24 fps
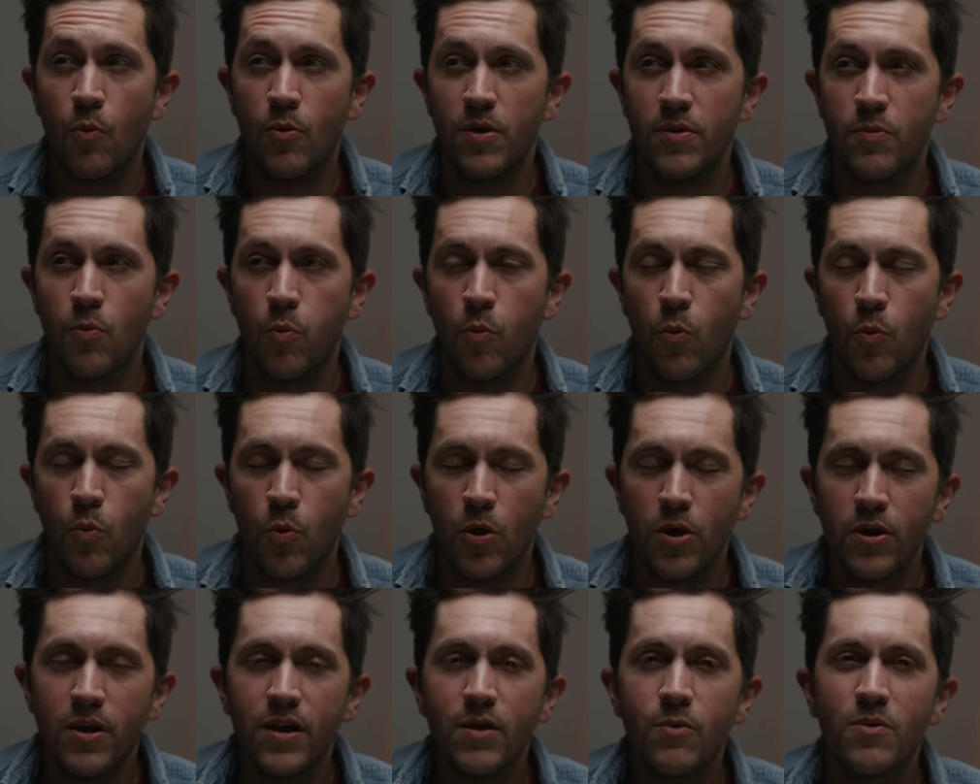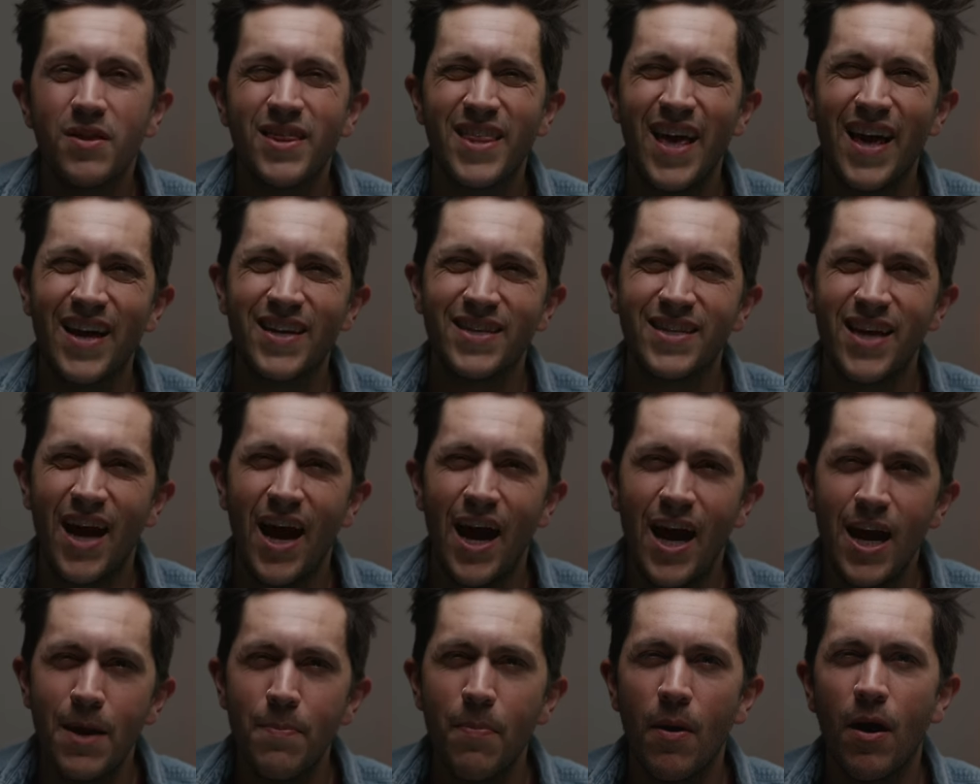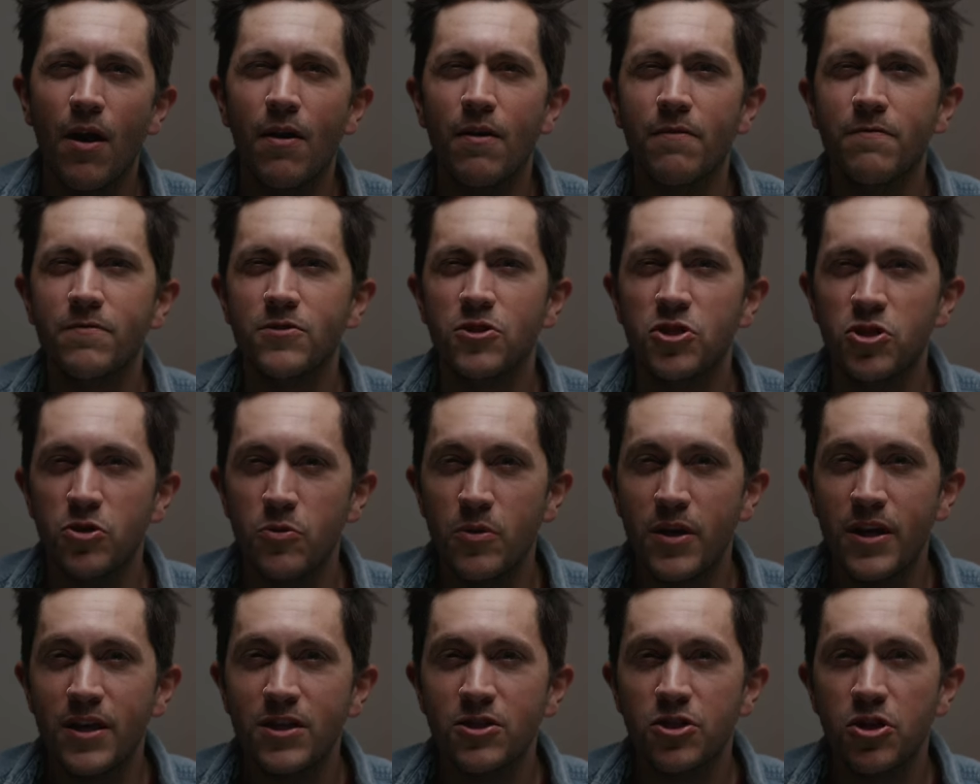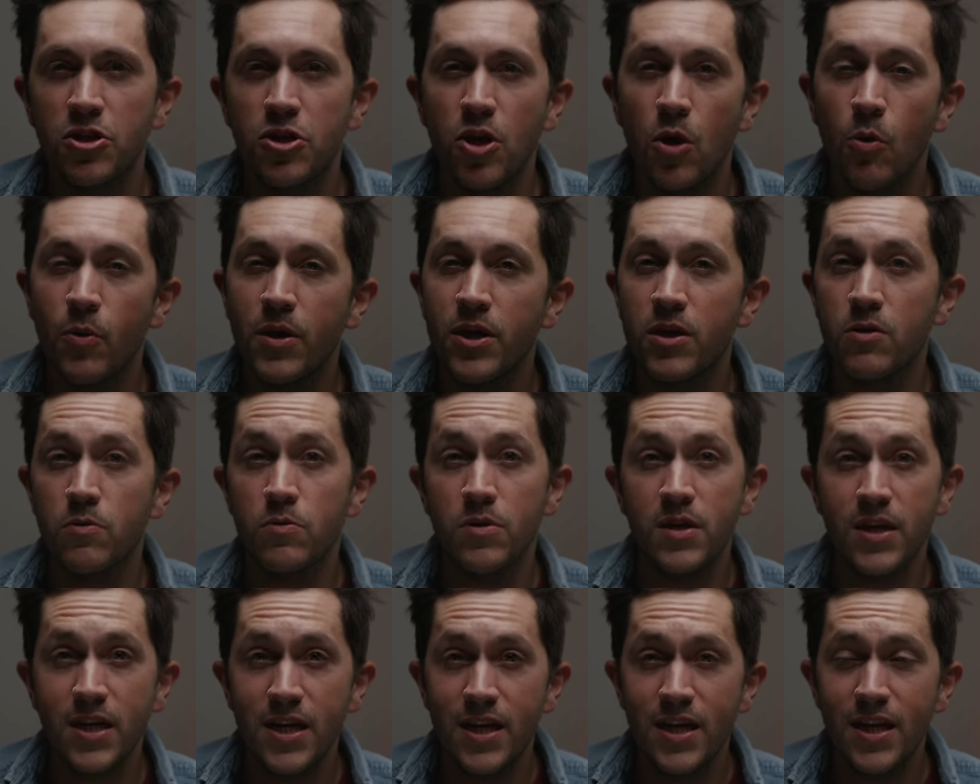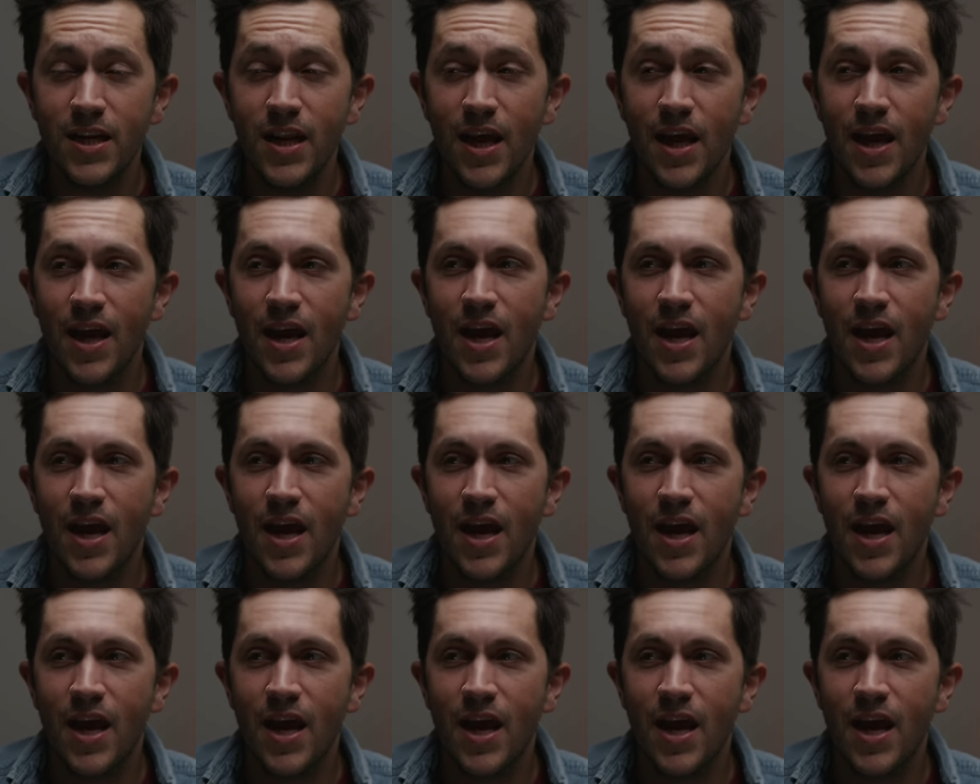with working with that type of shooting to know what you need.